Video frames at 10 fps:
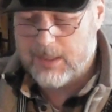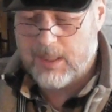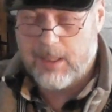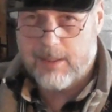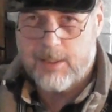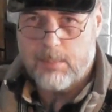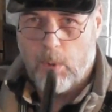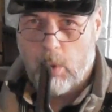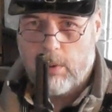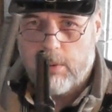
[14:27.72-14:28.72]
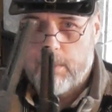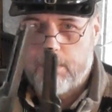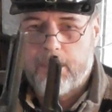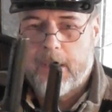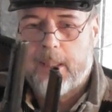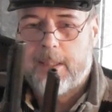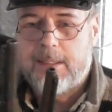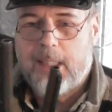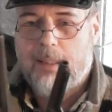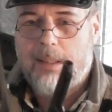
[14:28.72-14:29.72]
a little smaller, but
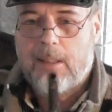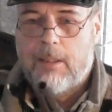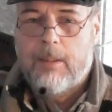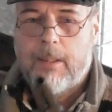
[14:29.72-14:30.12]
still,